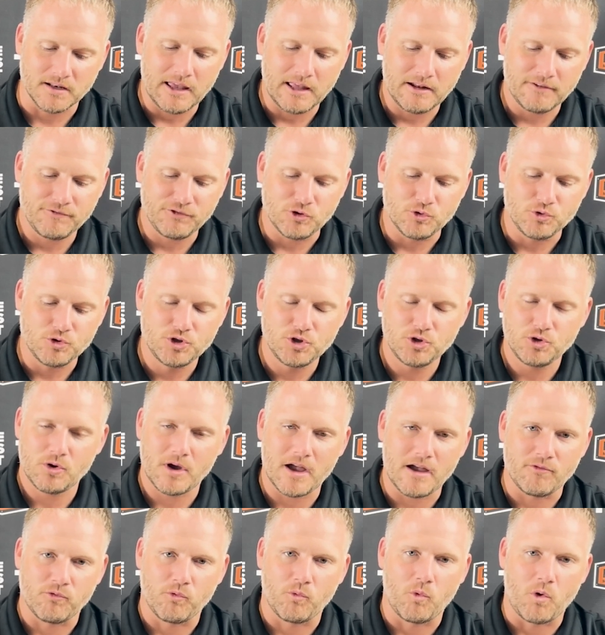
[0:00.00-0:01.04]
And if you do
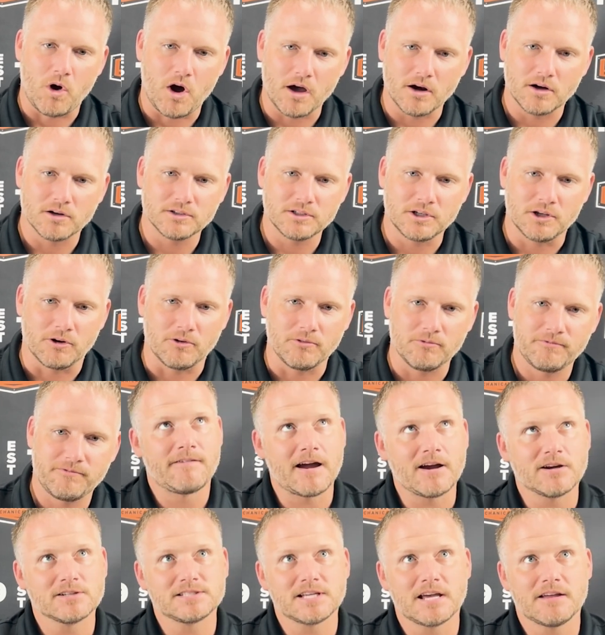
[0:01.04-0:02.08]
have water,
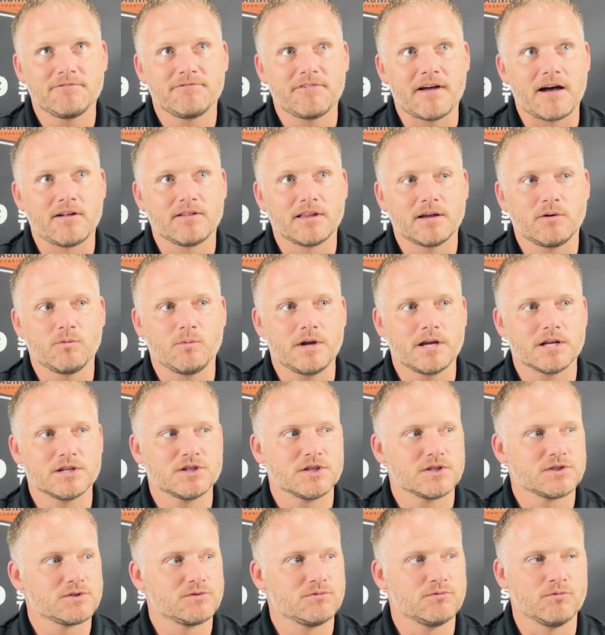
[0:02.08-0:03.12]
fireside fouling, we can
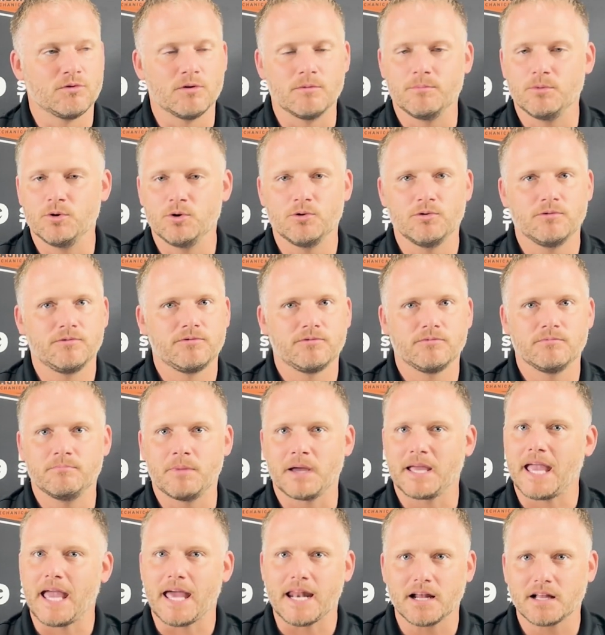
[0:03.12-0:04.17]
just remove
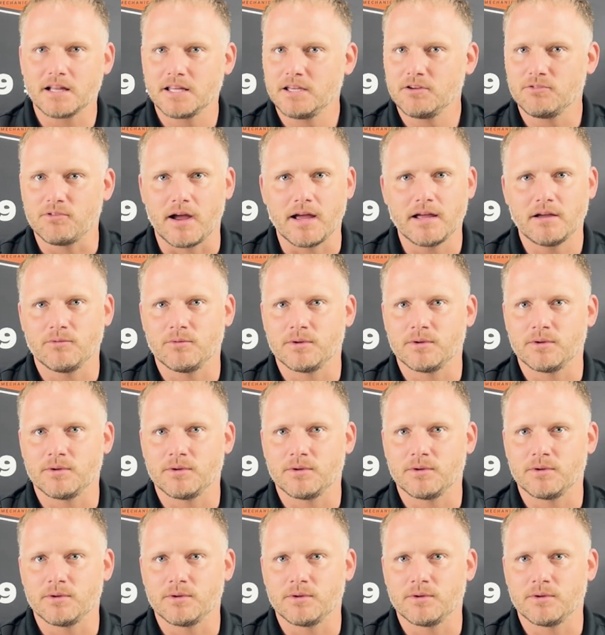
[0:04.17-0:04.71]
mechanically, right?